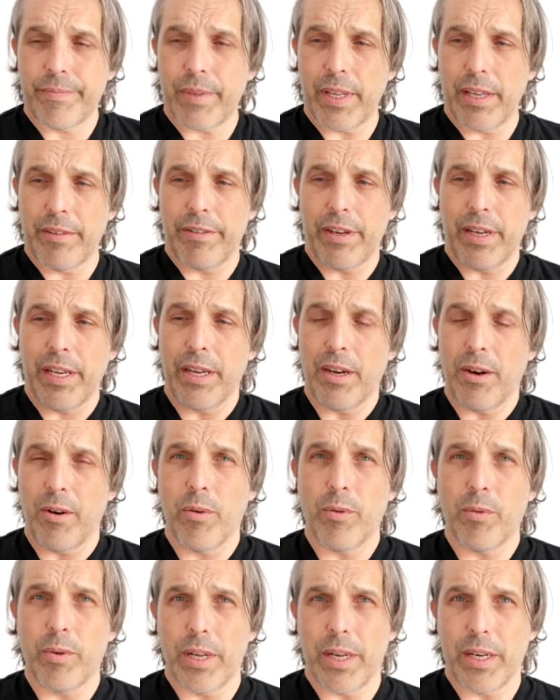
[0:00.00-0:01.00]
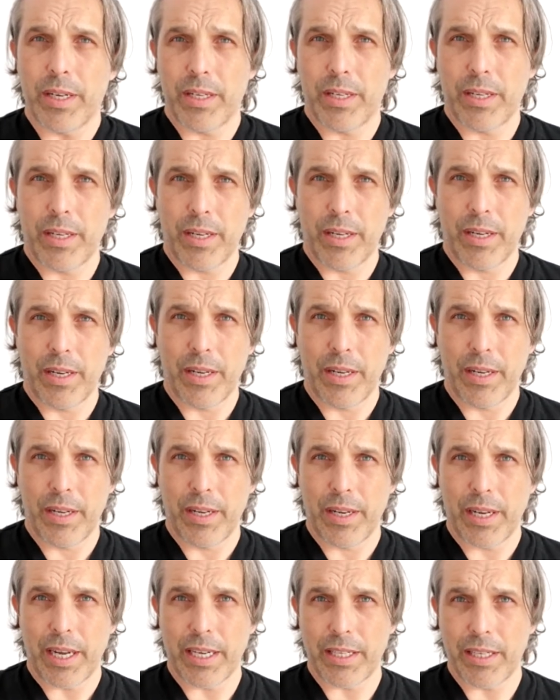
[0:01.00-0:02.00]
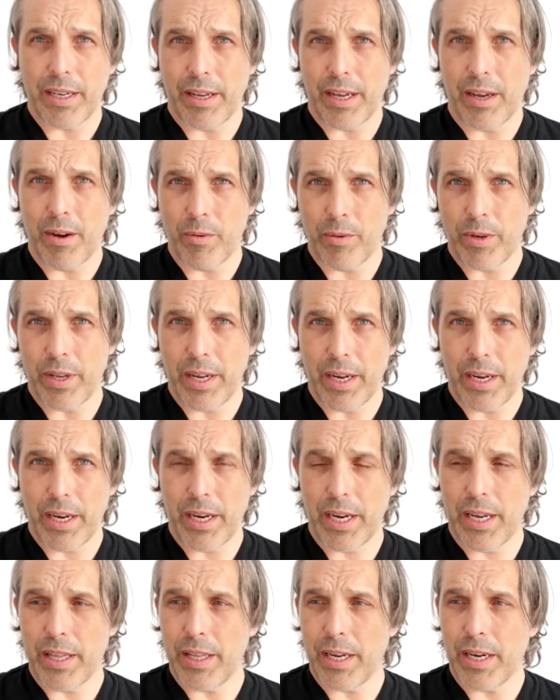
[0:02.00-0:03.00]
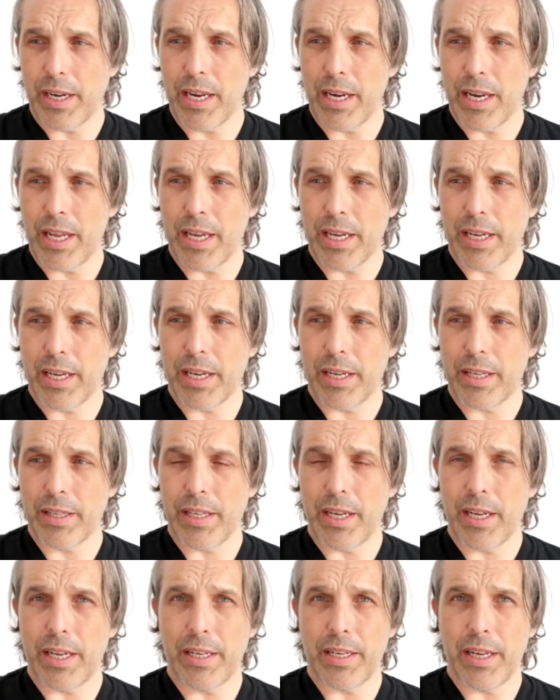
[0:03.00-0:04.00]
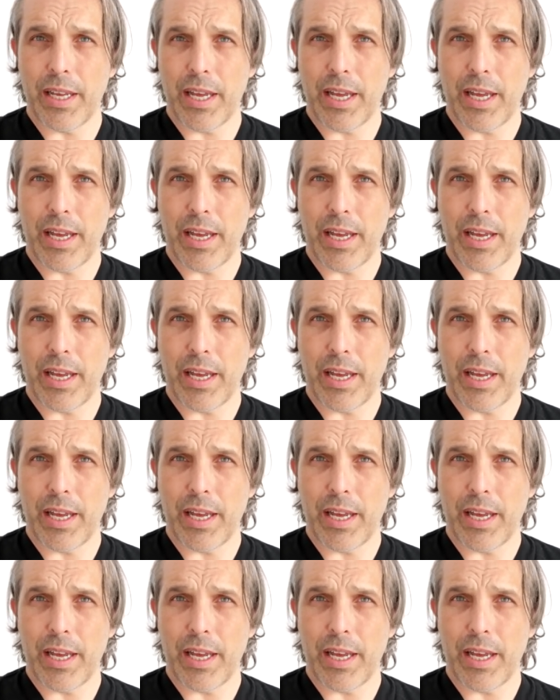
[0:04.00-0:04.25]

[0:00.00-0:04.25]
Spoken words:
if I hold it as I hold it in the clinic, then